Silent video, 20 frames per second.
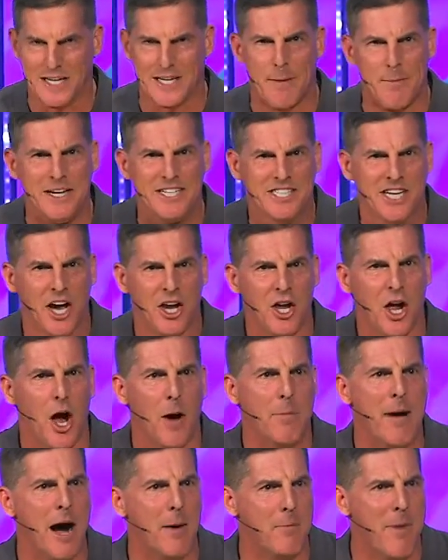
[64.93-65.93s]
Let me tell you
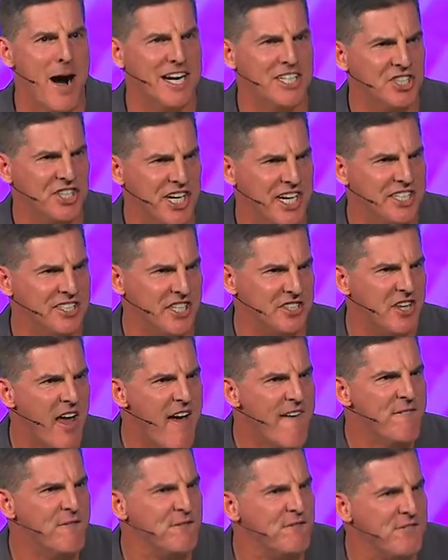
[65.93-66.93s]
about my Jesus.
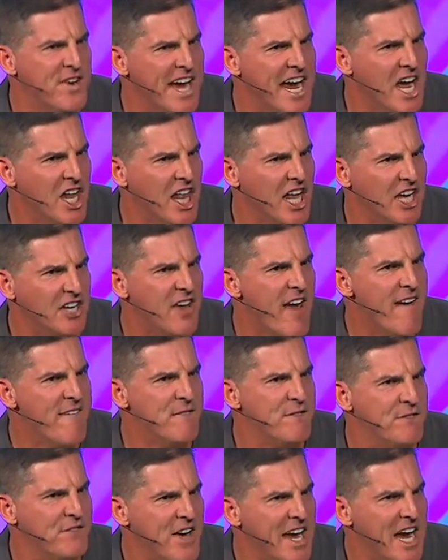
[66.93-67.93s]
Feel it.
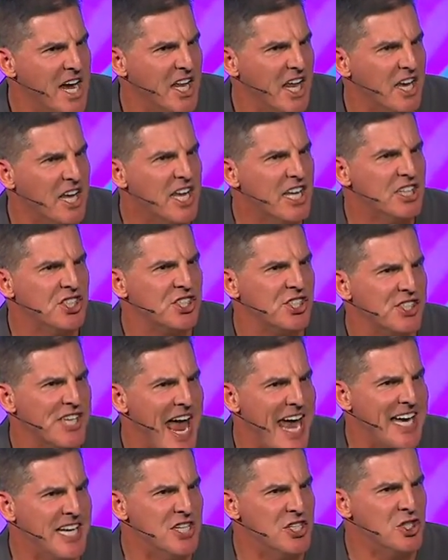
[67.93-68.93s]
Feel it.
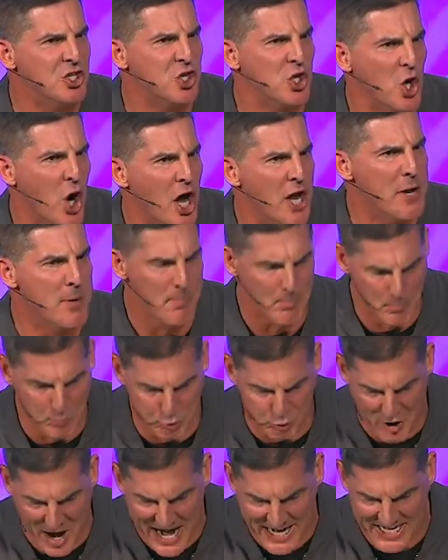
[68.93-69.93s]
Satan couldn't
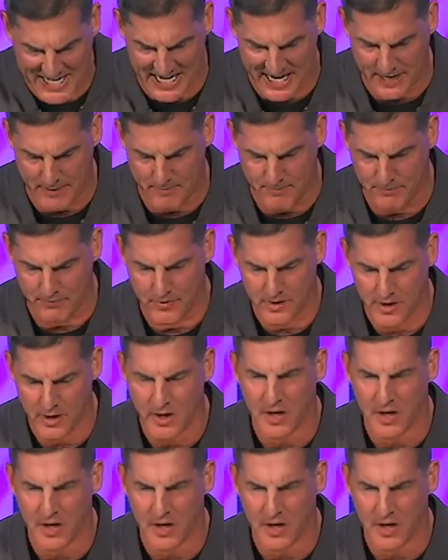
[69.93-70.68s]
break him.